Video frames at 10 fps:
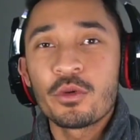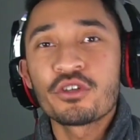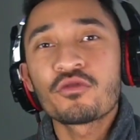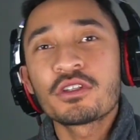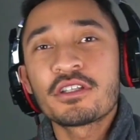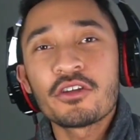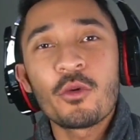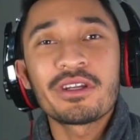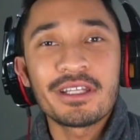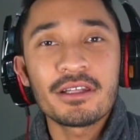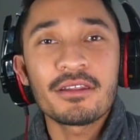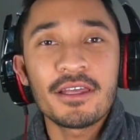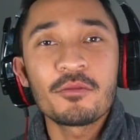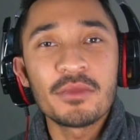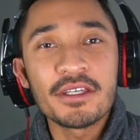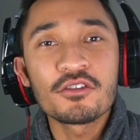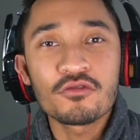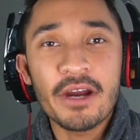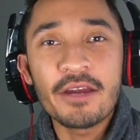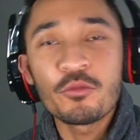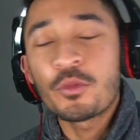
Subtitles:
we don't really know what anything means, right?